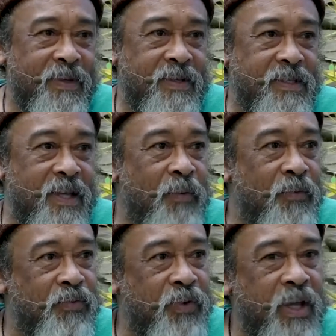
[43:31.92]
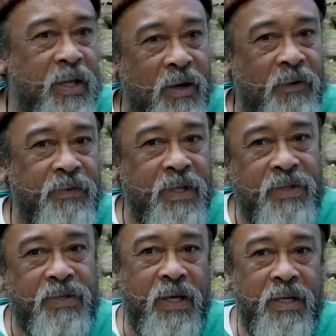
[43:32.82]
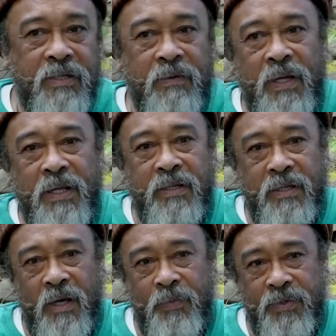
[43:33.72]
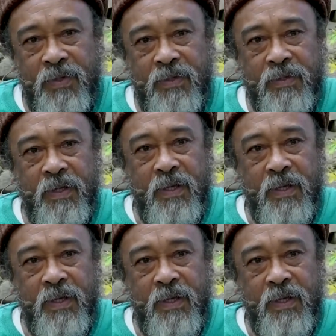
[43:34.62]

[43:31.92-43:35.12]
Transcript: So I'm free of these interrelated opposites.